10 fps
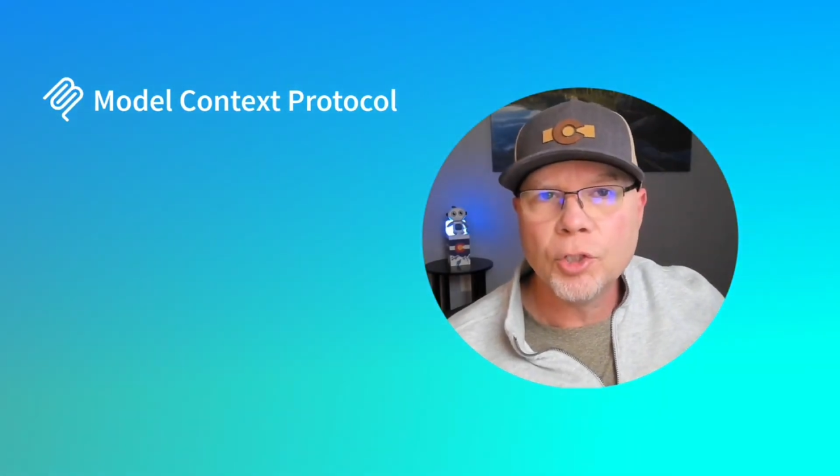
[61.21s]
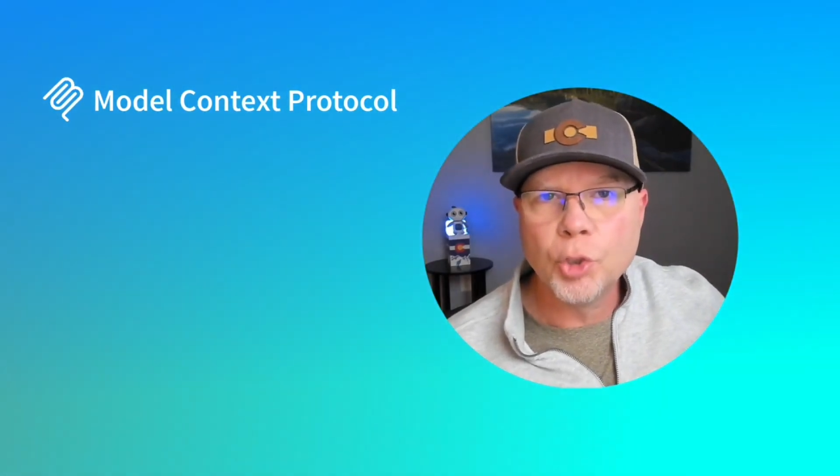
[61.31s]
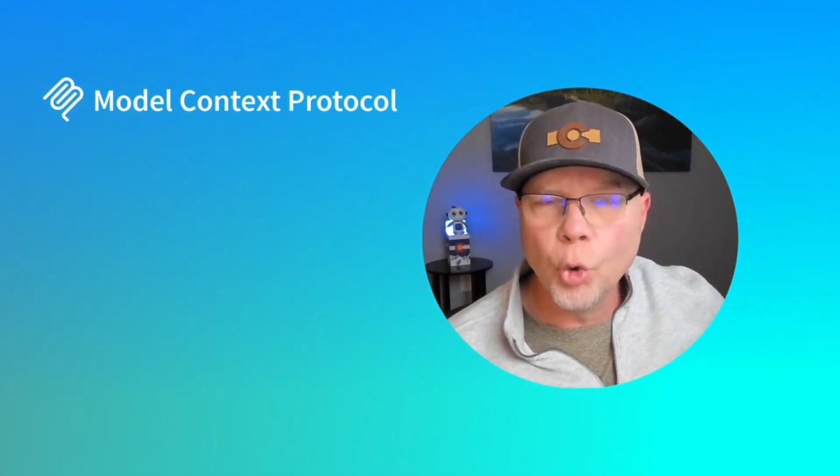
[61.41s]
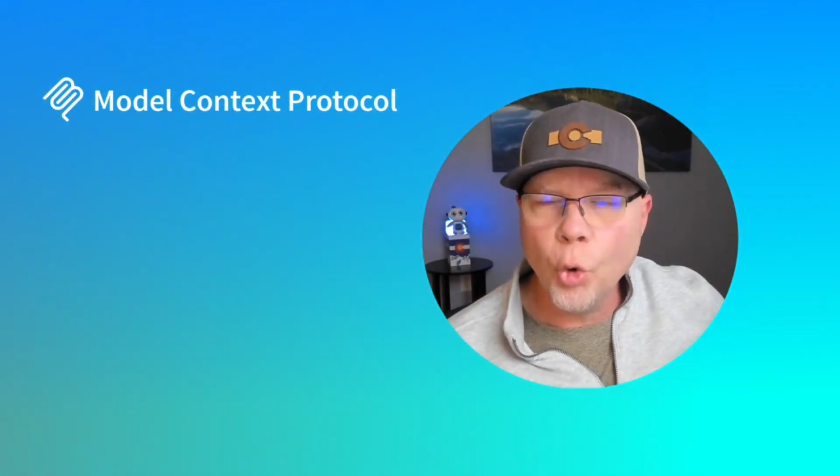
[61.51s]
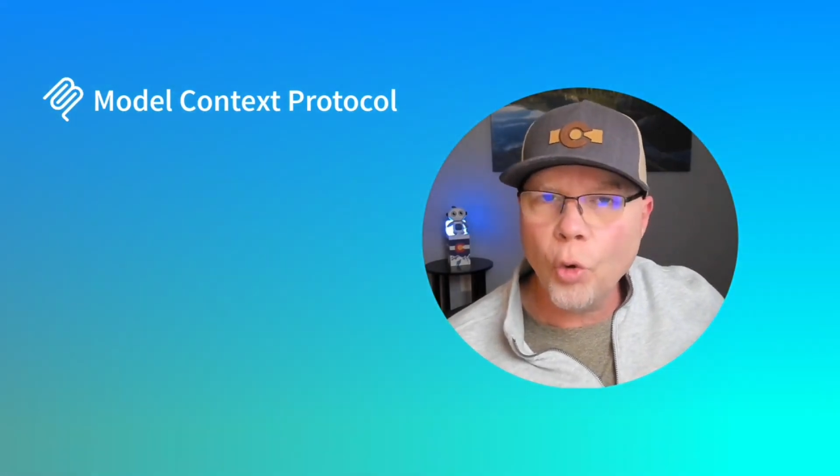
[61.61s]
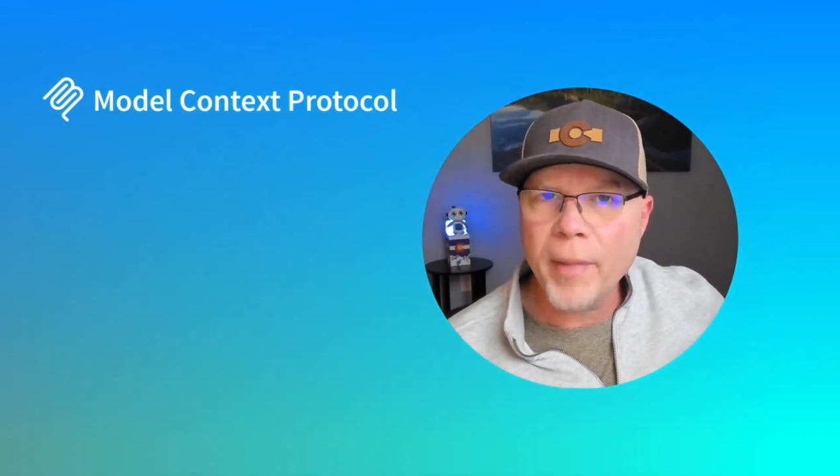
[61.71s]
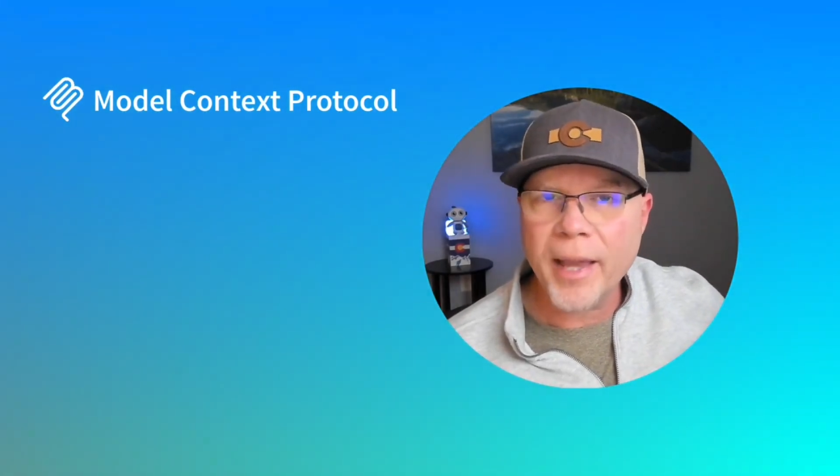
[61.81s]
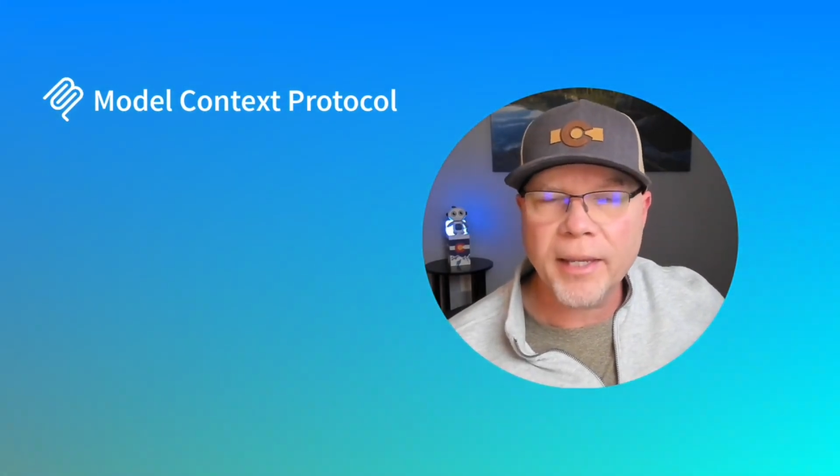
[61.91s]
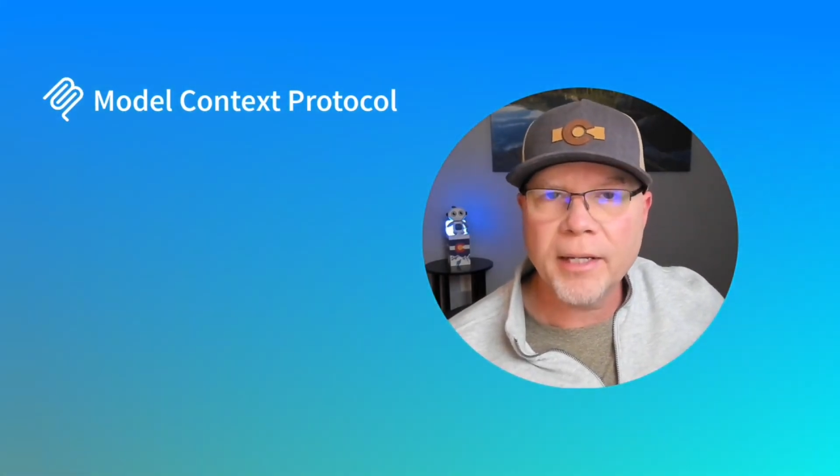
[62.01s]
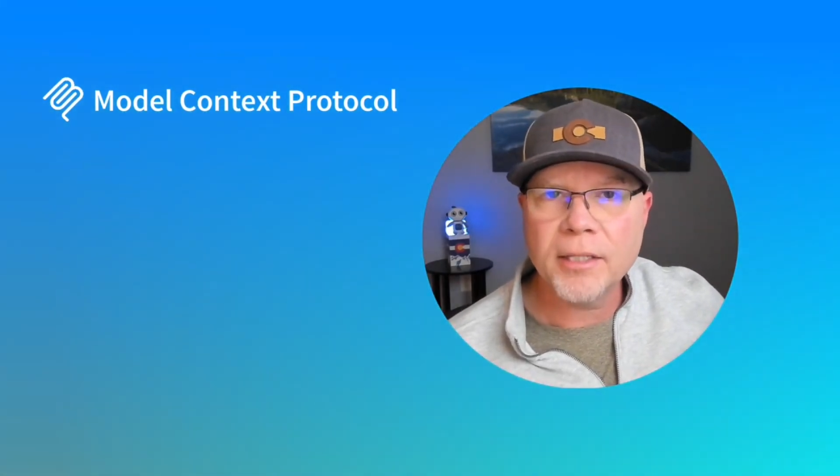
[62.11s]
tool
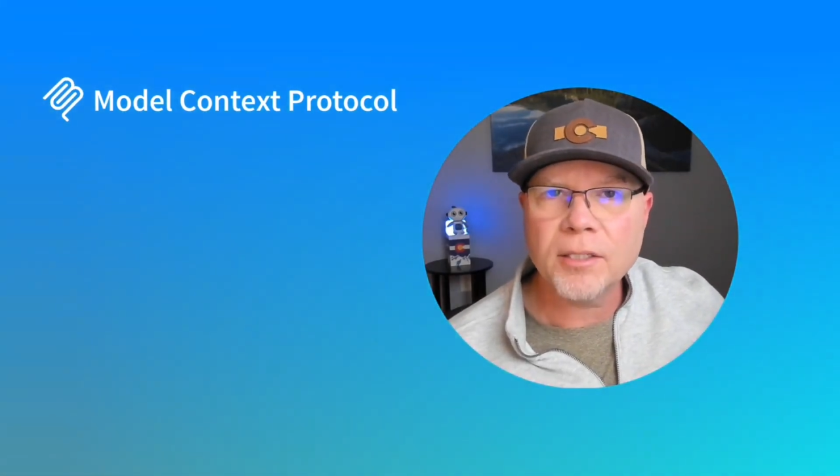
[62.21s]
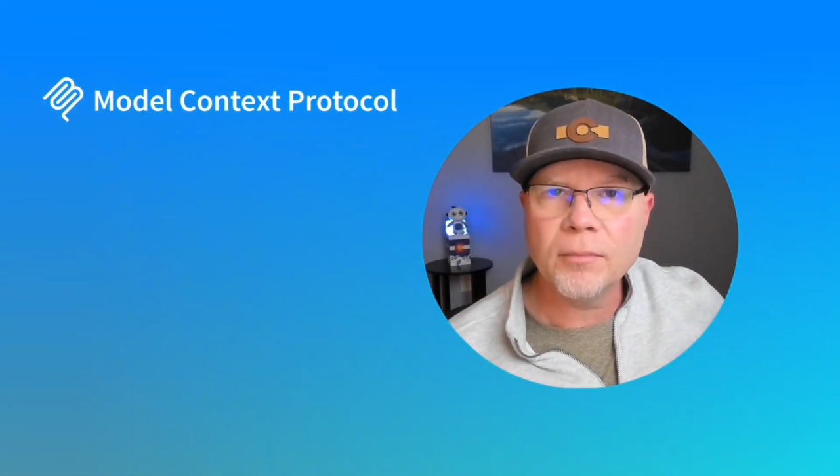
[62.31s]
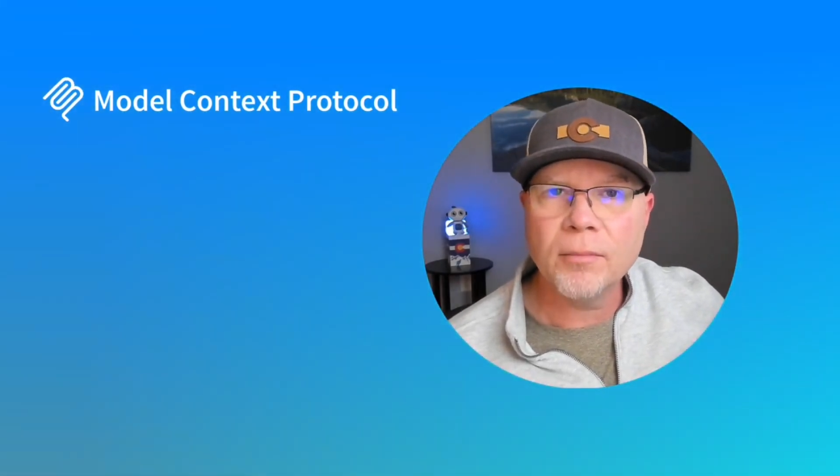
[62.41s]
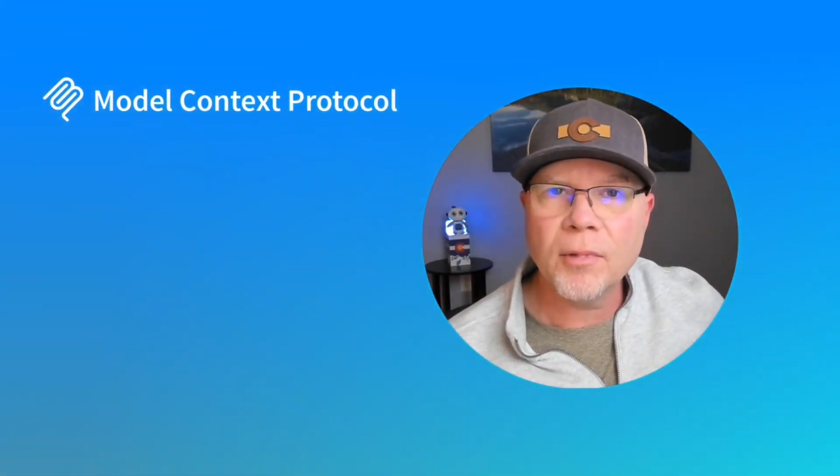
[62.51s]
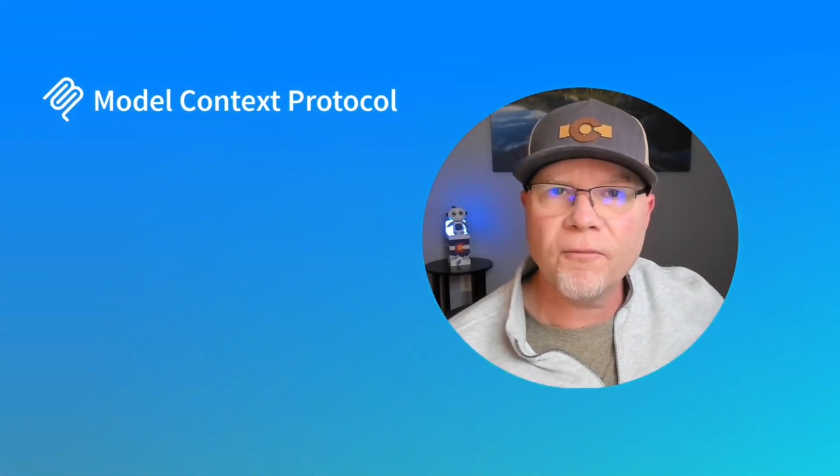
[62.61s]
mechanism